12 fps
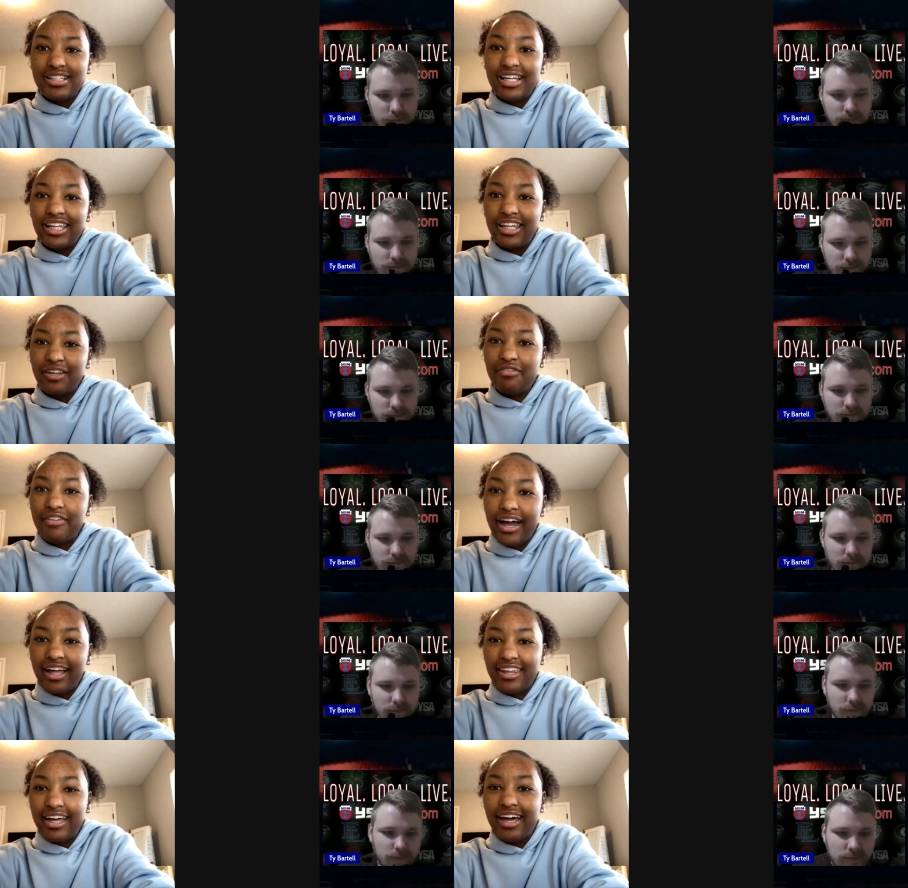Speaker 1: And then the
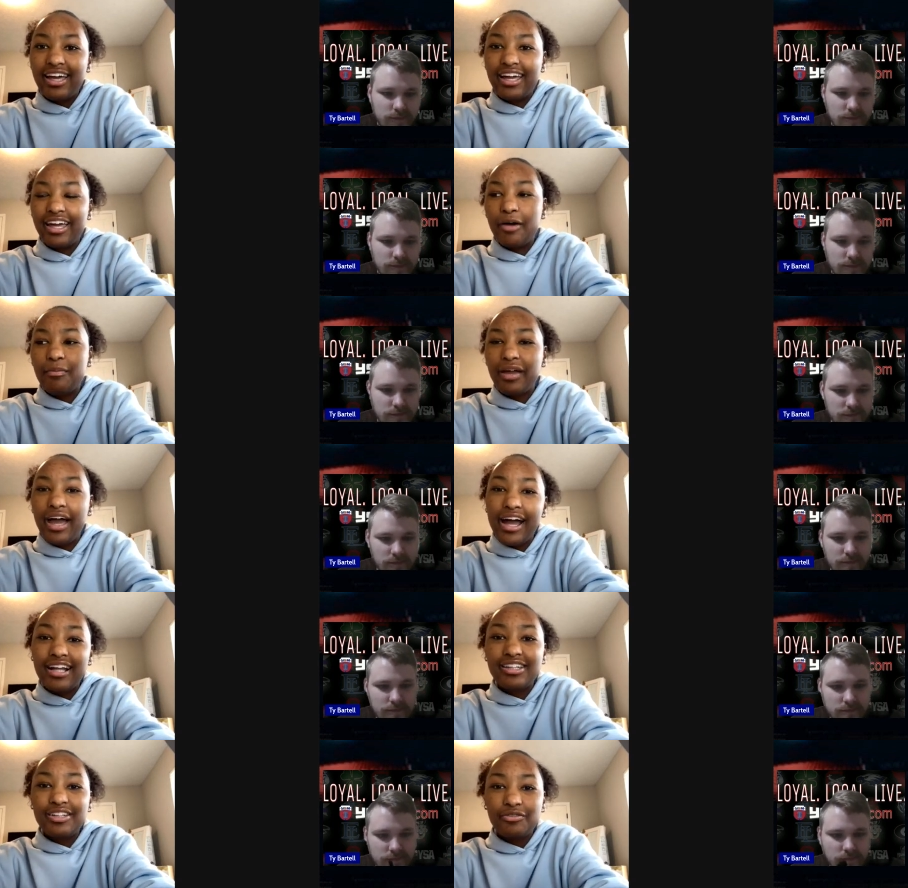fact that it kept me
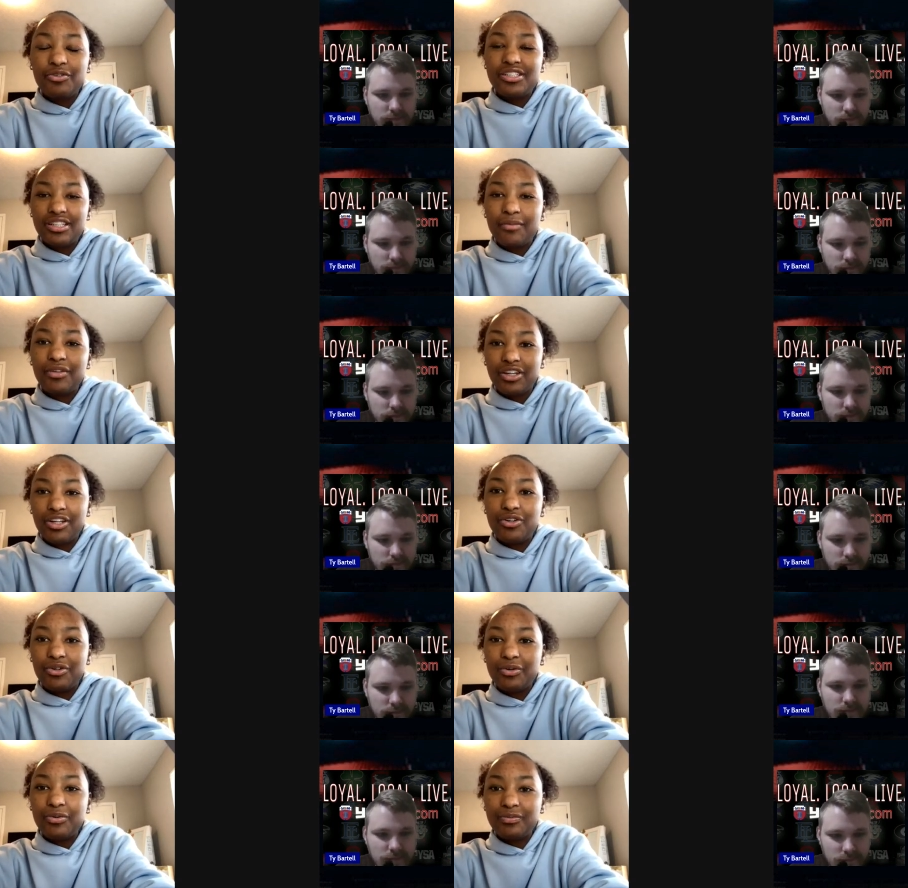active was something to
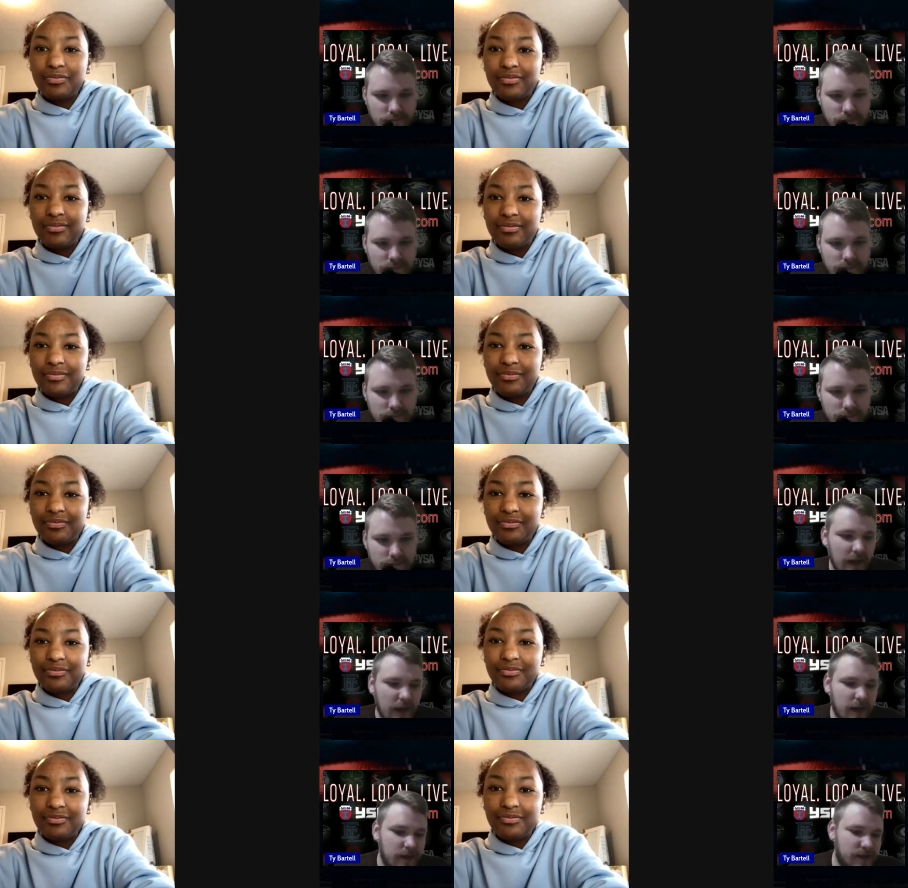do.
Speaker 2: You
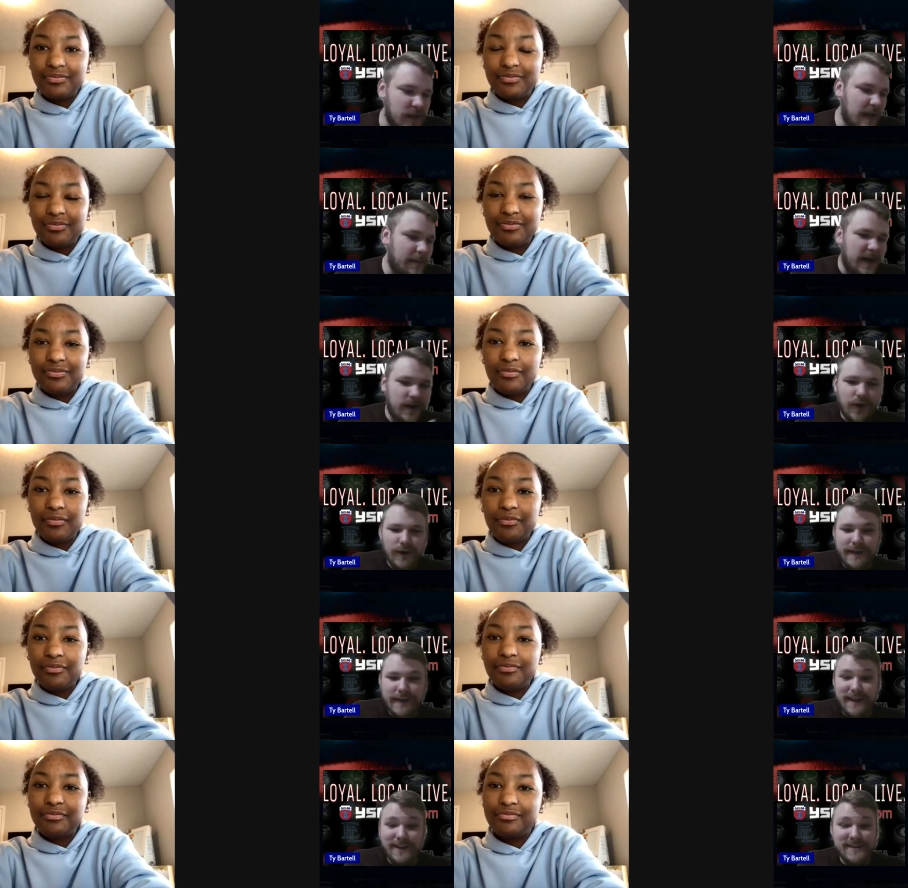talk about early
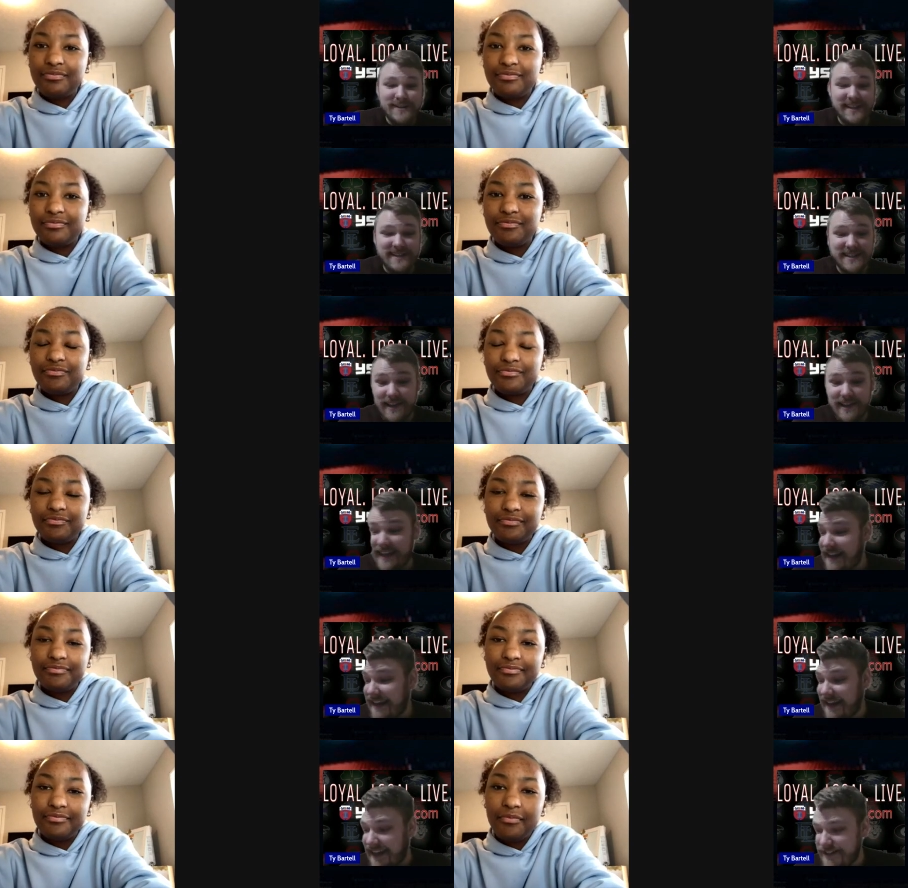years into getting
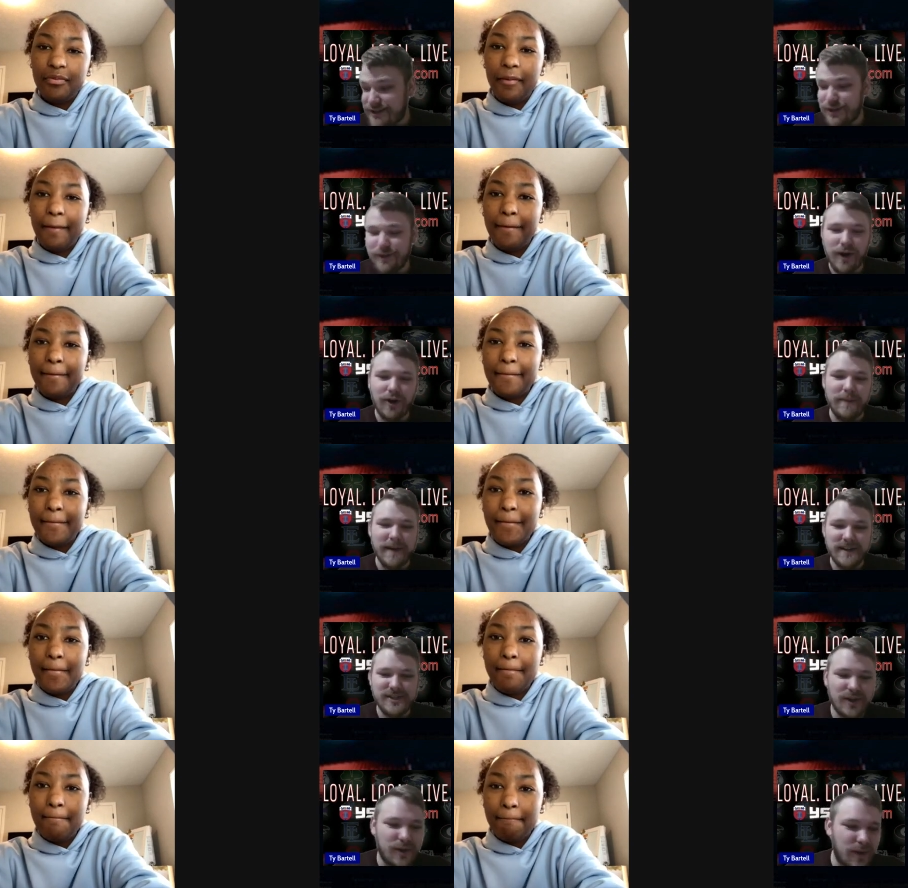into Hoban
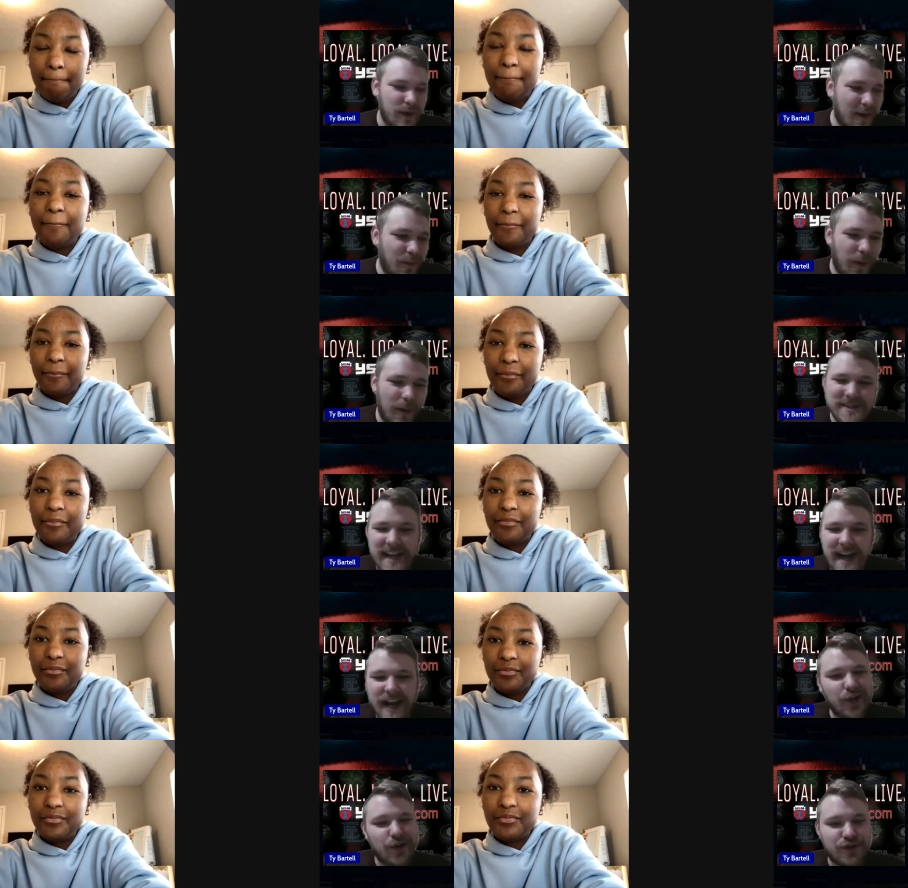too. What was kind of
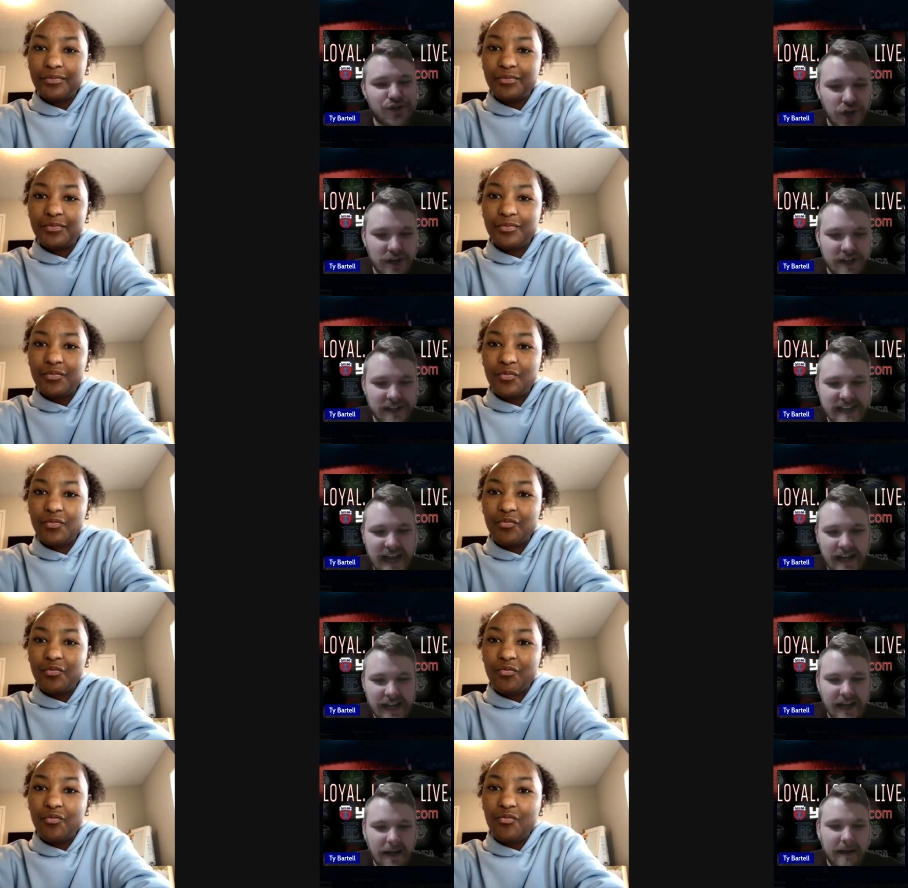your journey to ending
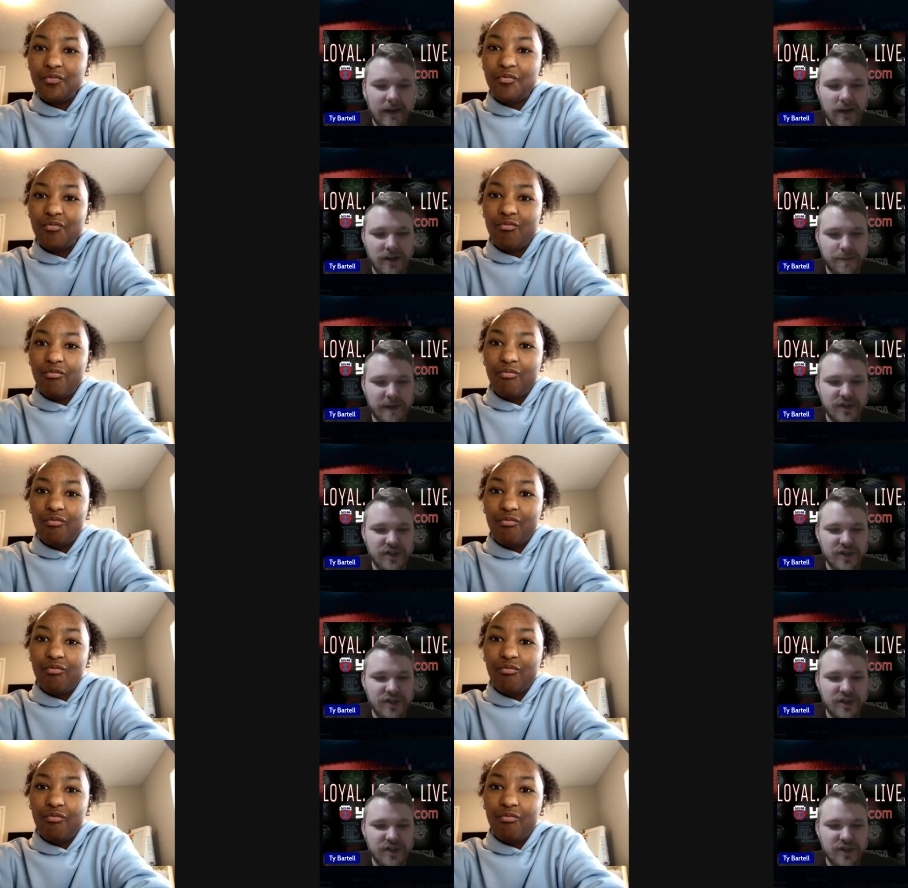up at Archbishop